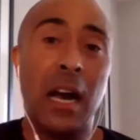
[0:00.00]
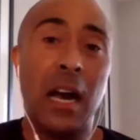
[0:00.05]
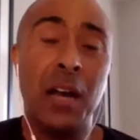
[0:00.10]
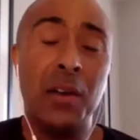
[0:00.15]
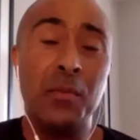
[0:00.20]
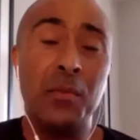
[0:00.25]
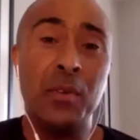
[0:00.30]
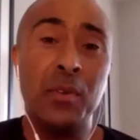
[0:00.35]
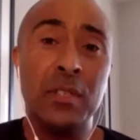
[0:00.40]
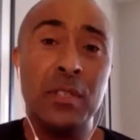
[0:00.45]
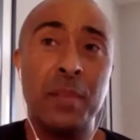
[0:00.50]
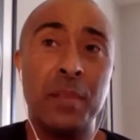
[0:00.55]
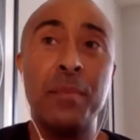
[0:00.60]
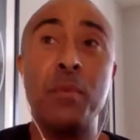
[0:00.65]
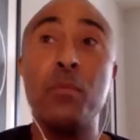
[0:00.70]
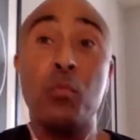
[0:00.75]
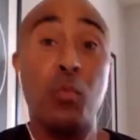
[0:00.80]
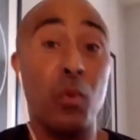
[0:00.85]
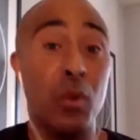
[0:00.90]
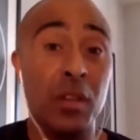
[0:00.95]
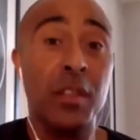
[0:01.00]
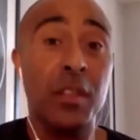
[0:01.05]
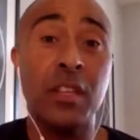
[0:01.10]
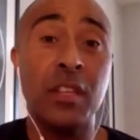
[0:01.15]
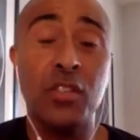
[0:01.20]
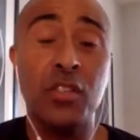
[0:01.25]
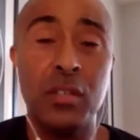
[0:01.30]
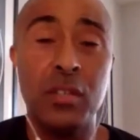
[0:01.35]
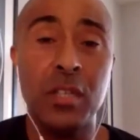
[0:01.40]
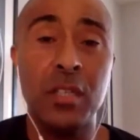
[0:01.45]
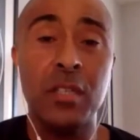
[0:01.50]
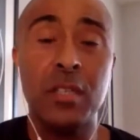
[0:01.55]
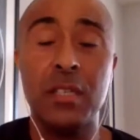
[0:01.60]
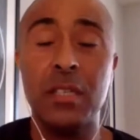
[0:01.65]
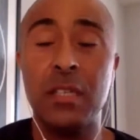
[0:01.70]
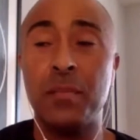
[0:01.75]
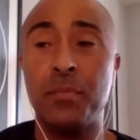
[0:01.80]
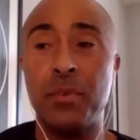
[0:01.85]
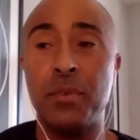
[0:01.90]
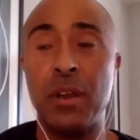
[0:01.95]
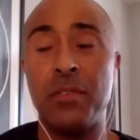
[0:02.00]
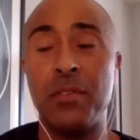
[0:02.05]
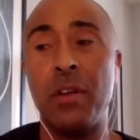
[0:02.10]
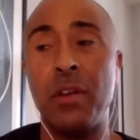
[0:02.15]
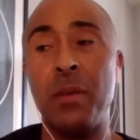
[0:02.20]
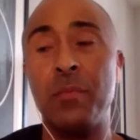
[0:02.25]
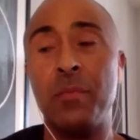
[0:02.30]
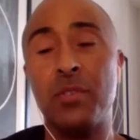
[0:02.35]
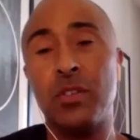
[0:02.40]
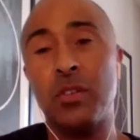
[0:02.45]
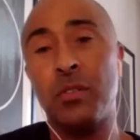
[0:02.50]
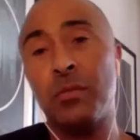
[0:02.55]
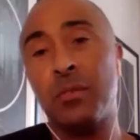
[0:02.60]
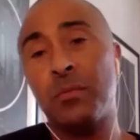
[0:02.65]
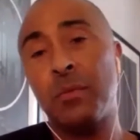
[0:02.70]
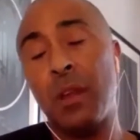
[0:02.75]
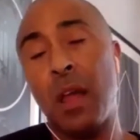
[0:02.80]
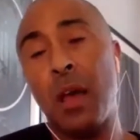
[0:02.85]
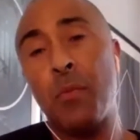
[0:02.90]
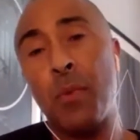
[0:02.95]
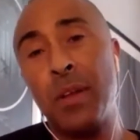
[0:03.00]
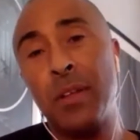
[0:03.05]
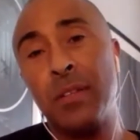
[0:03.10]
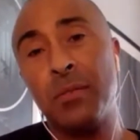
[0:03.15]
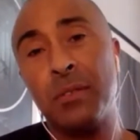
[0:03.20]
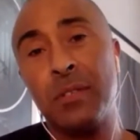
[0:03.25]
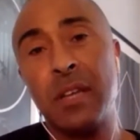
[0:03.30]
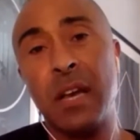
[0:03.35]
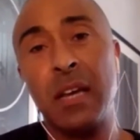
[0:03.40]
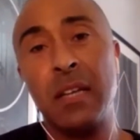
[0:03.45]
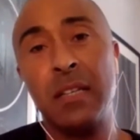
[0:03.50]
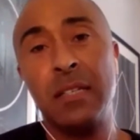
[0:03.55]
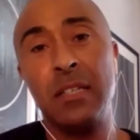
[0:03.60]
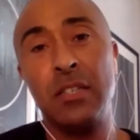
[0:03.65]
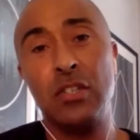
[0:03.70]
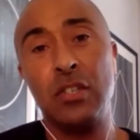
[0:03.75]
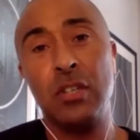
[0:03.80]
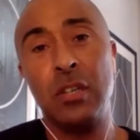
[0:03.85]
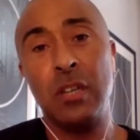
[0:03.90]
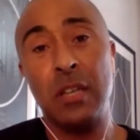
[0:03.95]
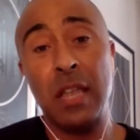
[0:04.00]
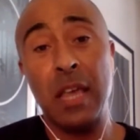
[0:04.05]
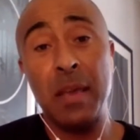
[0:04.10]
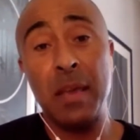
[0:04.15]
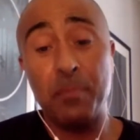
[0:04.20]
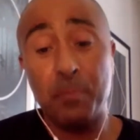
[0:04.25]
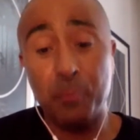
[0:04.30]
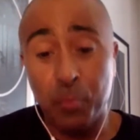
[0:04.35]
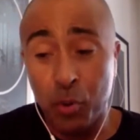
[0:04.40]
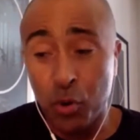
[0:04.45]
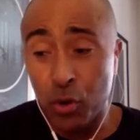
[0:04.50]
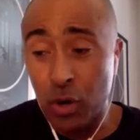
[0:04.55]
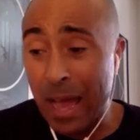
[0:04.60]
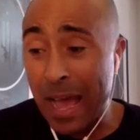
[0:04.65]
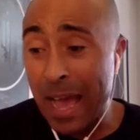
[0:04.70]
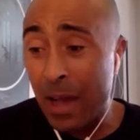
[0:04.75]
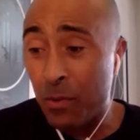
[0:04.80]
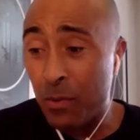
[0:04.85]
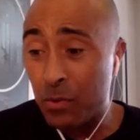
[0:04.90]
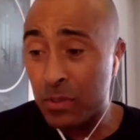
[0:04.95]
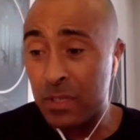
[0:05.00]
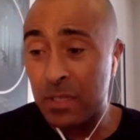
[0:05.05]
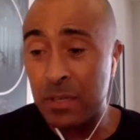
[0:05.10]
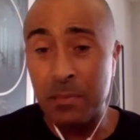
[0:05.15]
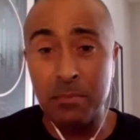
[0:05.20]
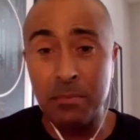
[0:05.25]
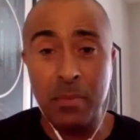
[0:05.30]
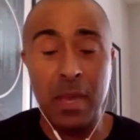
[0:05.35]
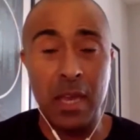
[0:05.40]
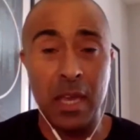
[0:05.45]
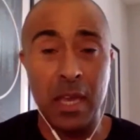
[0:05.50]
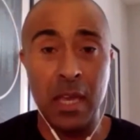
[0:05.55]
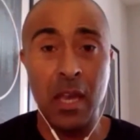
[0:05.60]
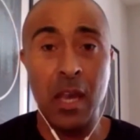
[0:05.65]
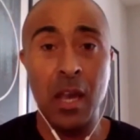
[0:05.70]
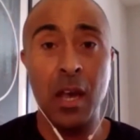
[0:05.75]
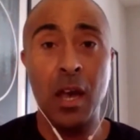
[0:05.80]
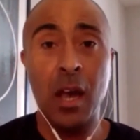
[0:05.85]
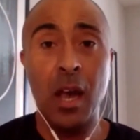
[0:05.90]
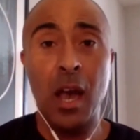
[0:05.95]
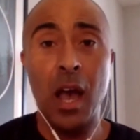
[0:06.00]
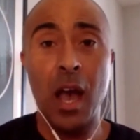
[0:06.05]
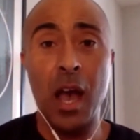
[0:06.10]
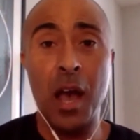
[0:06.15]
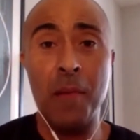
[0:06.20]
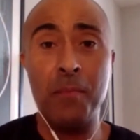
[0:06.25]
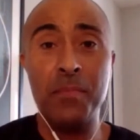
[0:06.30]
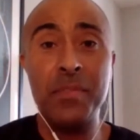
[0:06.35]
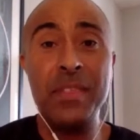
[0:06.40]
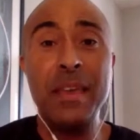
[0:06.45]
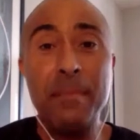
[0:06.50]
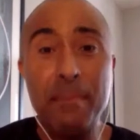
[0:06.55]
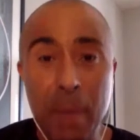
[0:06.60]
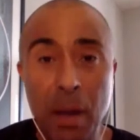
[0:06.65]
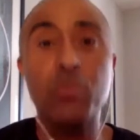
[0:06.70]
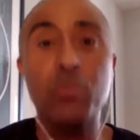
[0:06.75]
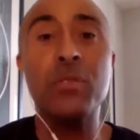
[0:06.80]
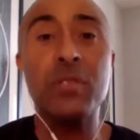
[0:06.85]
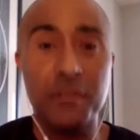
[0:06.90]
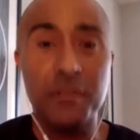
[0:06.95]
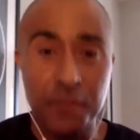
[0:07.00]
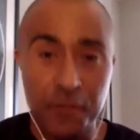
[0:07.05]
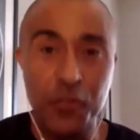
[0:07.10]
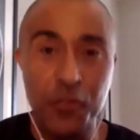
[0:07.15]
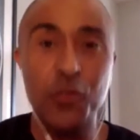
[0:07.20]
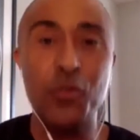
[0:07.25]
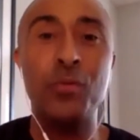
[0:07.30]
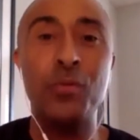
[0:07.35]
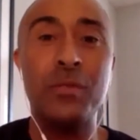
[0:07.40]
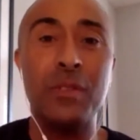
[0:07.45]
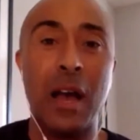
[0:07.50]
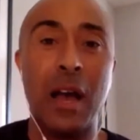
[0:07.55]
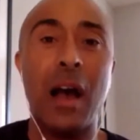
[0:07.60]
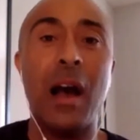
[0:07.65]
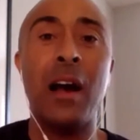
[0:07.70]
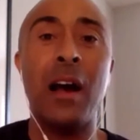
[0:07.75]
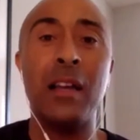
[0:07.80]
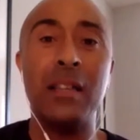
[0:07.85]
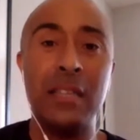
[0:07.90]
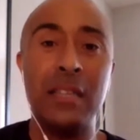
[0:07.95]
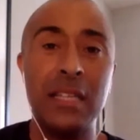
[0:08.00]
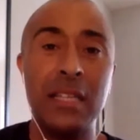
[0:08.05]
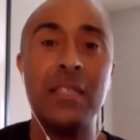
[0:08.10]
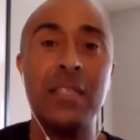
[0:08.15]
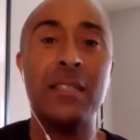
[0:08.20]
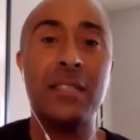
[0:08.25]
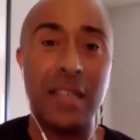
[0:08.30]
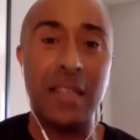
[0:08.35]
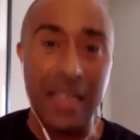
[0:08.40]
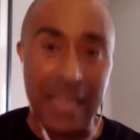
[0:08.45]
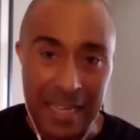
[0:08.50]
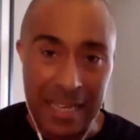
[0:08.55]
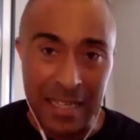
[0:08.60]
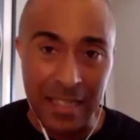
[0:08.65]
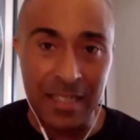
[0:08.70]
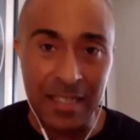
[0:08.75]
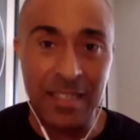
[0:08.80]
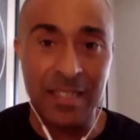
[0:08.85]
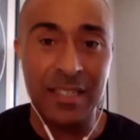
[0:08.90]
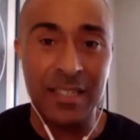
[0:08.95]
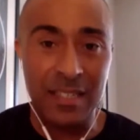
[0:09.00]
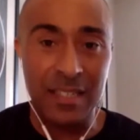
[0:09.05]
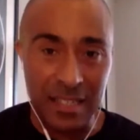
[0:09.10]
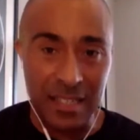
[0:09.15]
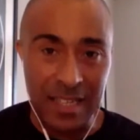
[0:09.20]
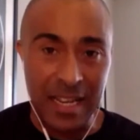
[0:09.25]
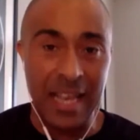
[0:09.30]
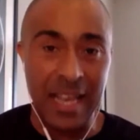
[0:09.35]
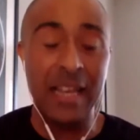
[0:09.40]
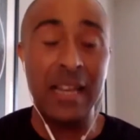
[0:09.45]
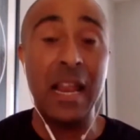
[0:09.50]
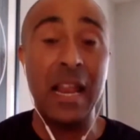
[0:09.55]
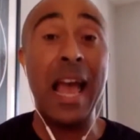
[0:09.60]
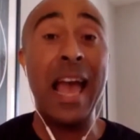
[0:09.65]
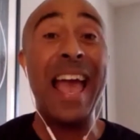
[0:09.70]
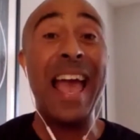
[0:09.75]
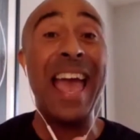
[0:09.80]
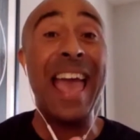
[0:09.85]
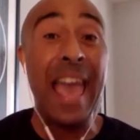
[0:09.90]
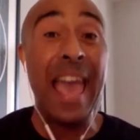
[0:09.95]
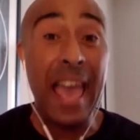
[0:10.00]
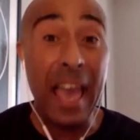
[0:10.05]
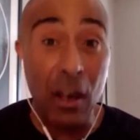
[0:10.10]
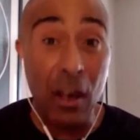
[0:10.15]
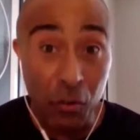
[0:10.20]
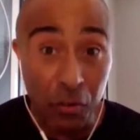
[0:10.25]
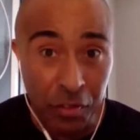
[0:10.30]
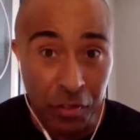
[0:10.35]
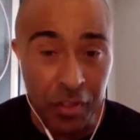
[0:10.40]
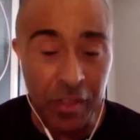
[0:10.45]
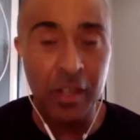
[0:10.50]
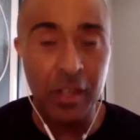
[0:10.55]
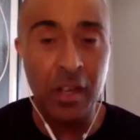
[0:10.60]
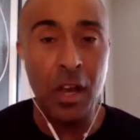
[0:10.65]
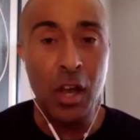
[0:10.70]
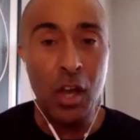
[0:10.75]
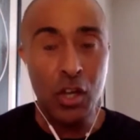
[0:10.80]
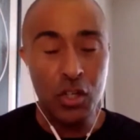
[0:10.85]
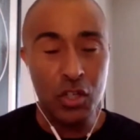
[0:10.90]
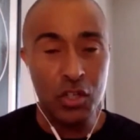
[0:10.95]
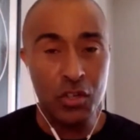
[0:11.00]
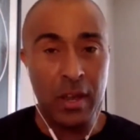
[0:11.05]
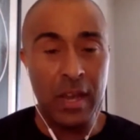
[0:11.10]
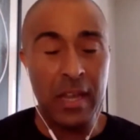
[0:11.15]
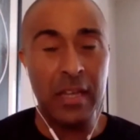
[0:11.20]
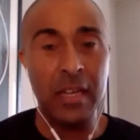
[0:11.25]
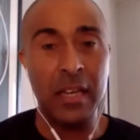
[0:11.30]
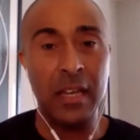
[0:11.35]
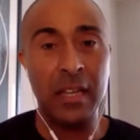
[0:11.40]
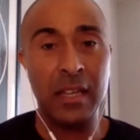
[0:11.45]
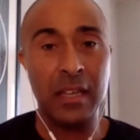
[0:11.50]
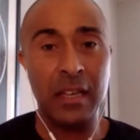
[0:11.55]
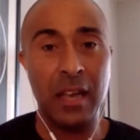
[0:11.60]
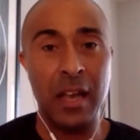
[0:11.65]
I mean, one of the things you didn't see in the Panorama show is when I went to a dietitian and they put out to me the amount of food that I needed to eat to sustain a healthy training,